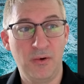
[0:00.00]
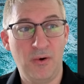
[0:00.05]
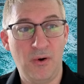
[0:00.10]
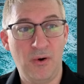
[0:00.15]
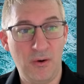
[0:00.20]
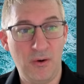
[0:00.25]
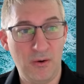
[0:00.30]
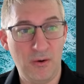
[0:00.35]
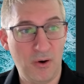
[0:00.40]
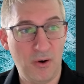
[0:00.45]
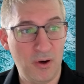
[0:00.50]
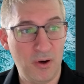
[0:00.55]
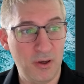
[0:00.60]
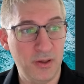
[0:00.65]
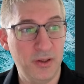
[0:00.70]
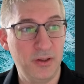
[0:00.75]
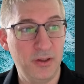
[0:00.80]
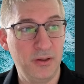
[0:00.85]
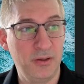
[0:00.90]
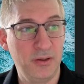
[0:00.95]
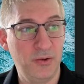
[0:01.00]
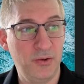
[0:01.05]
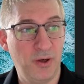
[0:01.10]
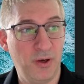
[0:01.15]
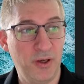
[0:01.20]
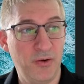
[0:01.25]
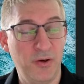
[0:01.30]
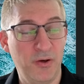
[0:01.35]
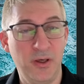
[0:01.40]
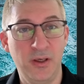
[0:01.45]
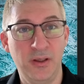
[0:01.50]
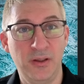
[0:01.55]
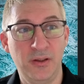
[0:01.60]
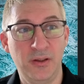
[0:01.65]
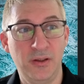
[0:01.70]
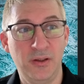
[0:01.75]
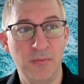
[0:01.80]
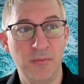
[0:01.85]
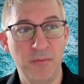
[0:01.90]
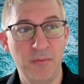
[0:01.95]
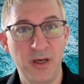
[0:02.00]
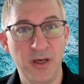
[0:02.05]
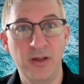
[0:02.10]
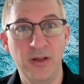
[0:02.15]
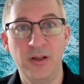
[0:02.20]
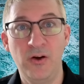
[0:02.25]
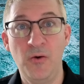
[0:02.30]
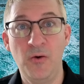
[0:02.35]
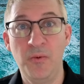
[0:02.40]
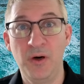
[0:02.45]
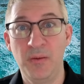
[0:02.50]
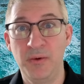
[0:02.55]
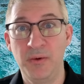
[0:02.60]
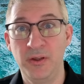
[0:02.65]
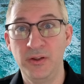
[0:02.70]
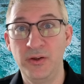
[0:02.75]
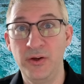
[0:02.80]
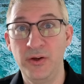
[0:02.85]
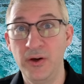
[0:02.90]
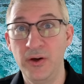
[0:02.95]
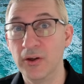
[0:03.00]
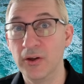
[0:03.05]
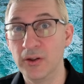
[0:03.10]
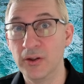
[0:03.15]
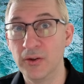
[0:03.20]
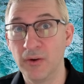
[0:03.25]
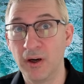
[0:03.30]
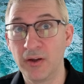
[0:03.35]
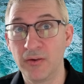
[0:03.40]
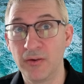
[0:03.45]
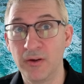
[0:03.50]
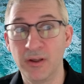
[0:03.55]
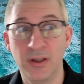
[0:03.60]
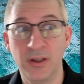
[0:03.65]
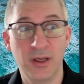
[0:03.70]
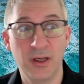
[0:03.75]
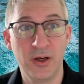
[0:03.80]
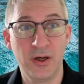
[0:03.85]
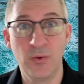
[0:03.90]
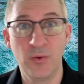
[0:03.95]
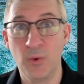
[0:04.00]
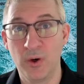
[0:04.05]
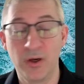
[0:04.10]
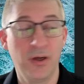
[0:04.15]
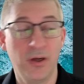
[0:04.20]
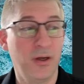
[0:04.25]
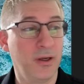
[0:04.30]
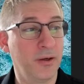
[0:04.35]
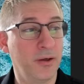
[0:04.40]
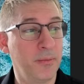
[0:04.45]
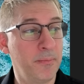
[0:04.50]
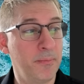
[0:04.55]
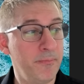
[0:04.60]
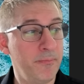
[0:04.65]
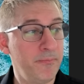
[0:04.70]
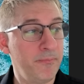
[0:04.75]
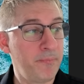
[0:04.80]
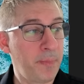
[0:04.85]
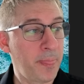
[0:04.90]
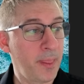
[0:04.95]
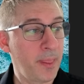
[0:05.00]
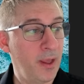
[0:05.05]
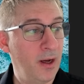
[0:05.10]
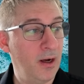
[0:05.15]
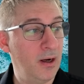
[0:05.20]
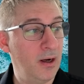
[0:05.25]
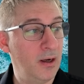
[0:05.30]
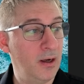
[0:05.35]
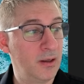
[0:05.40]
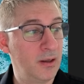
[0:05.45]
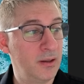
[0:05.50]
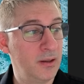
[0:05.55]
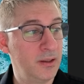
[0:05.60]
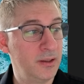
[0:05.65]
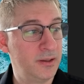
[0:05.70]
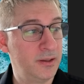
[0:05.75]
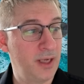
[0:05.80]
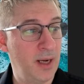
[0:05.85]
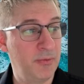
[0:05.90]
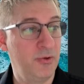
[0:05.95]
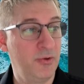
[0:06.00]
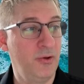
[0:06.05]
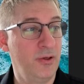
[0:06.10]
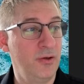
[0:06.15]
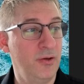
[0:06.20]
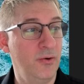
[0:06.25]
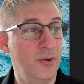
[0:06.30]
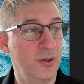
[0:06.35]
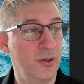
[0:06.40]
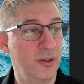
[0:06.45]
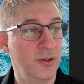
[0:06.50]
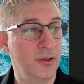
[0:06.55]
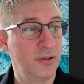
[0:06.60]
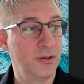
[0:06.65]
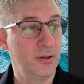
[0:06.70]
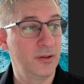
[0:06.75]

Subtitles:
all the directories immediately open up into your directory that you're working in. It's absolutely gorgeous.